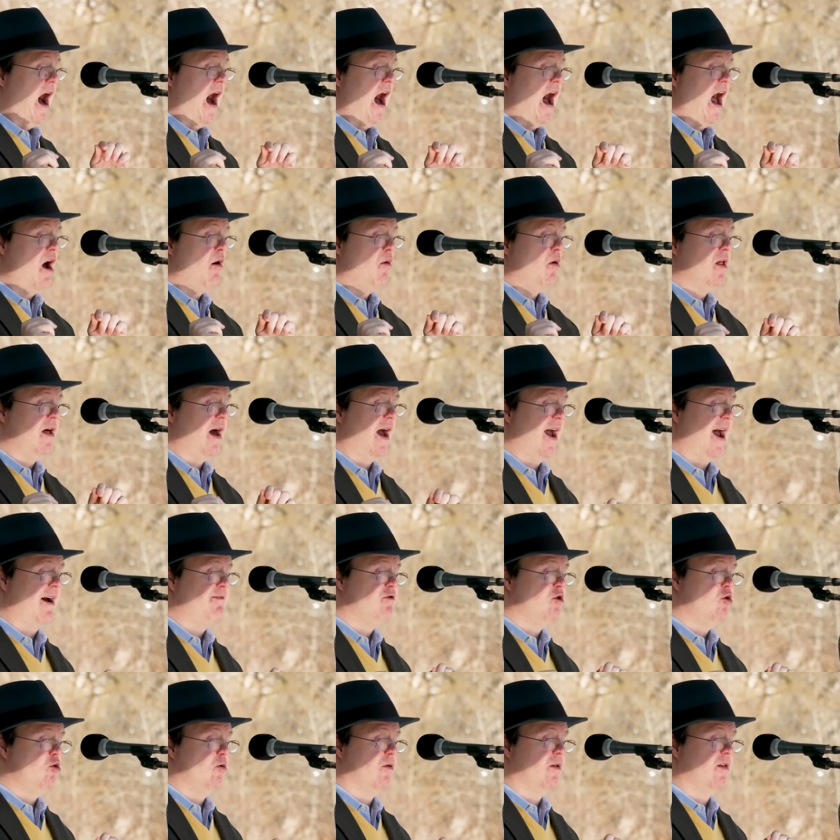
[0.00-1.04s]
I will
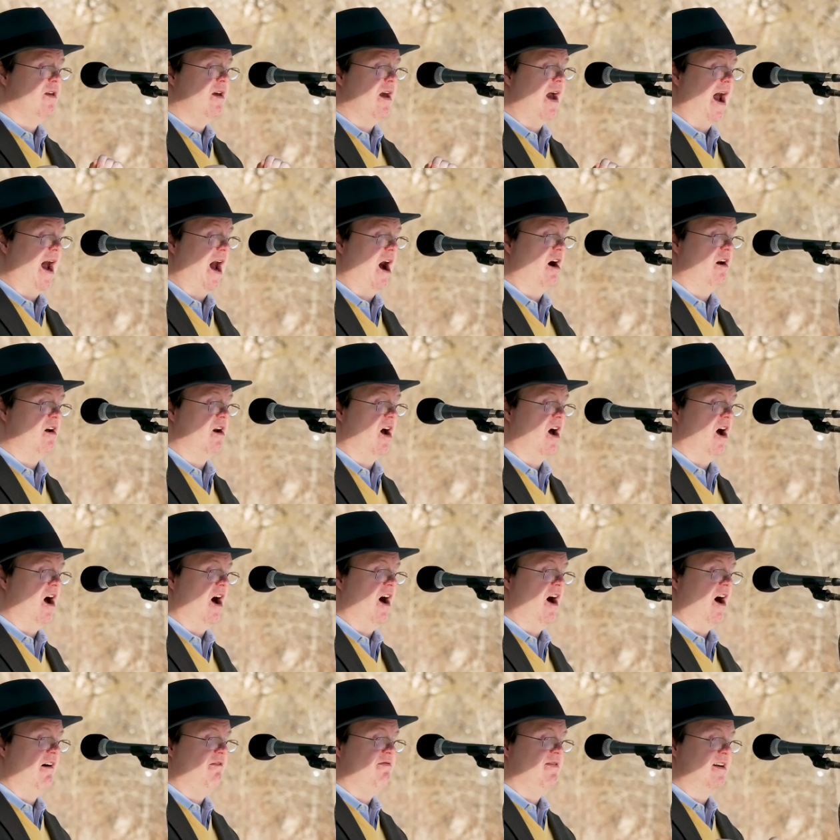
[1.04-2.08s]
have to sit out
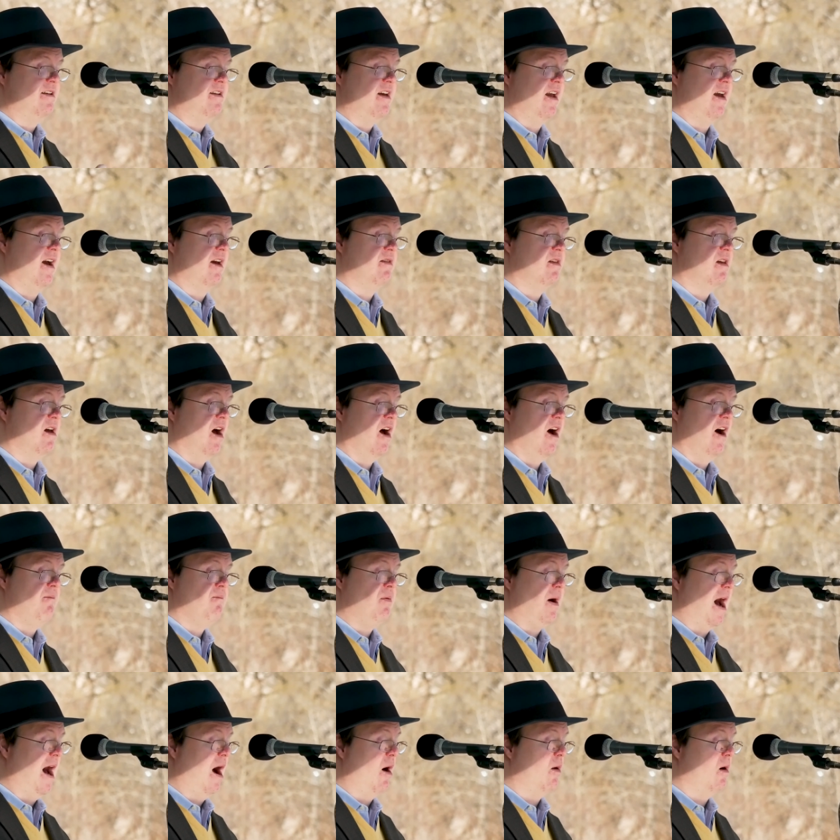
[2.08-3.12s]
of the dance of
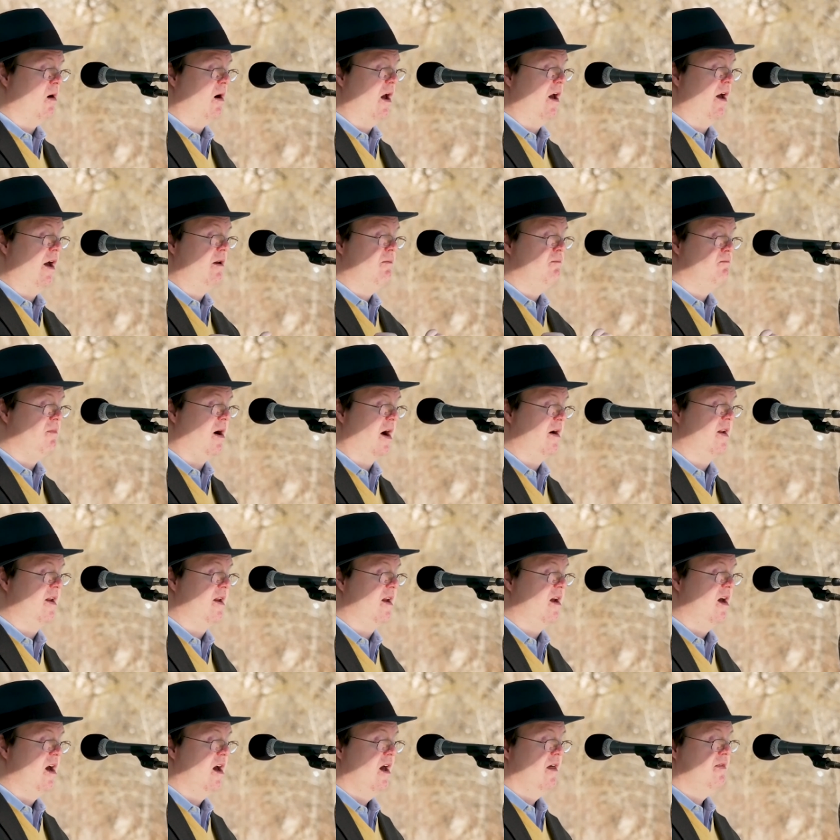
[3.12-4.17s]
power and
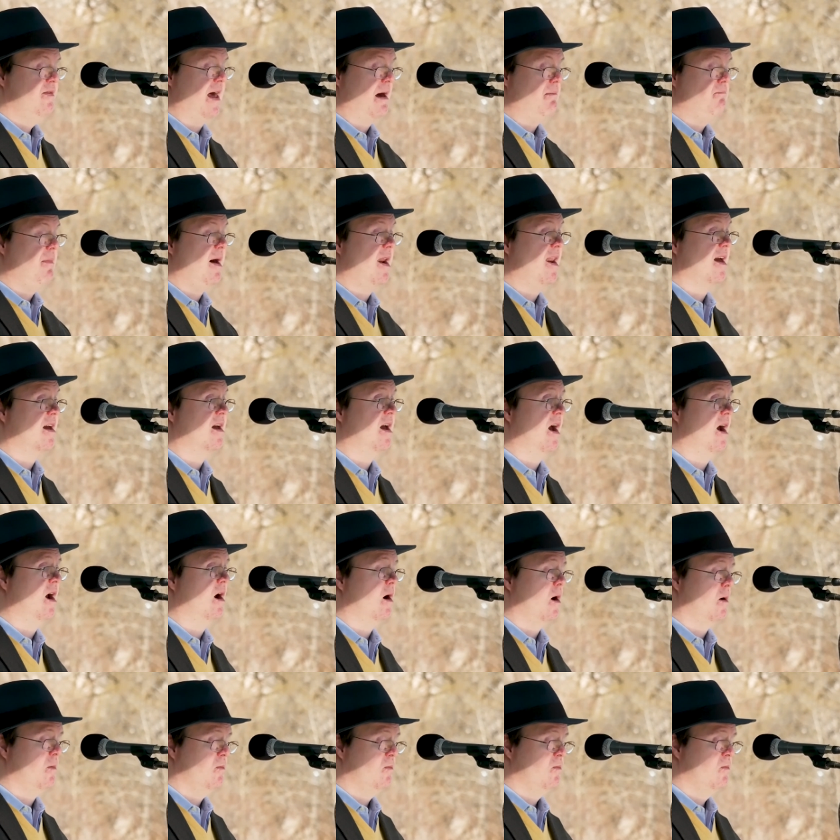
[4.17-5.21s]
money that
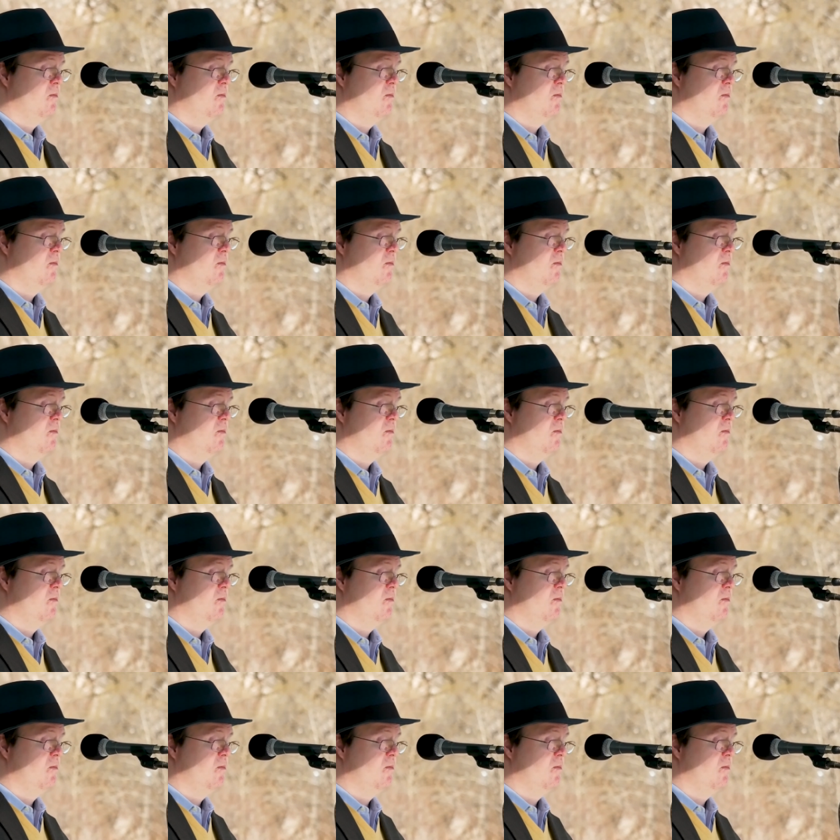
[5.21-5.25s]
Medicare,